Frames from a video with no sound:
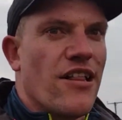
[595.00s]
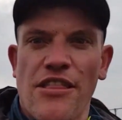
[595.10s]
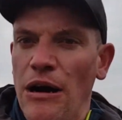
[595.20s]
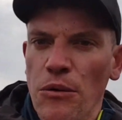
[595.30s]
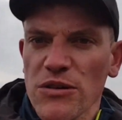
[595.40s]

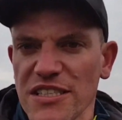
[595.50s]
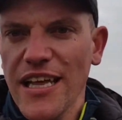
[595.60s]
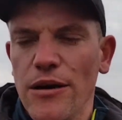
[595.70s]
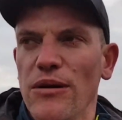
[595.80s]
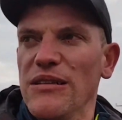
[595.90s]
that wasn't
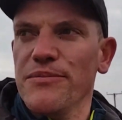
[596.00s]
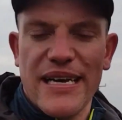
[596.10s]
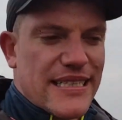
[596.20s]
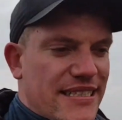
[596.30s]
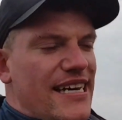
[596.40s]
that well
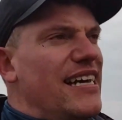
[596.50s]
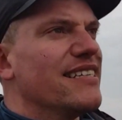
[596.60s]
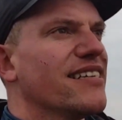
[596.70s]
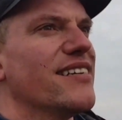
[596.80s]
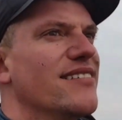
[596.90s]

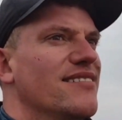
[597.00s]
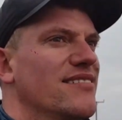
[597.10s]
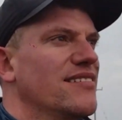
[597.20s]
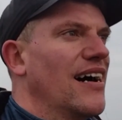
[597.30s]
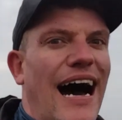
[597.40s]
maintained.
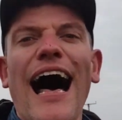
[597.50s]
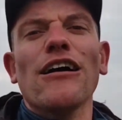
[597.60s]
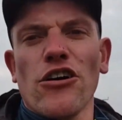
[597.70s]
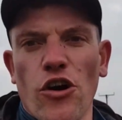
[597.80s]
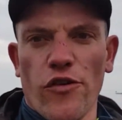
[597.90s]
I
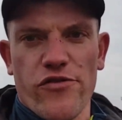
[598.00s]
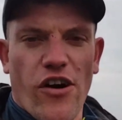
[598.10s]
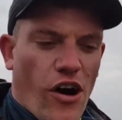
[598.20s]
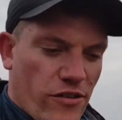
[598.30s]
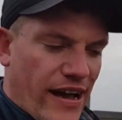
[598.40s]
got over it
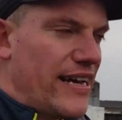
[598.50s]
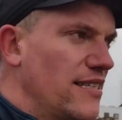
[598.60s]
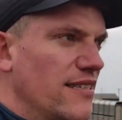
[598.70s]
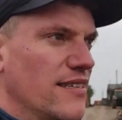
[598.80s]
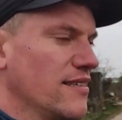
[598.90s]
all right,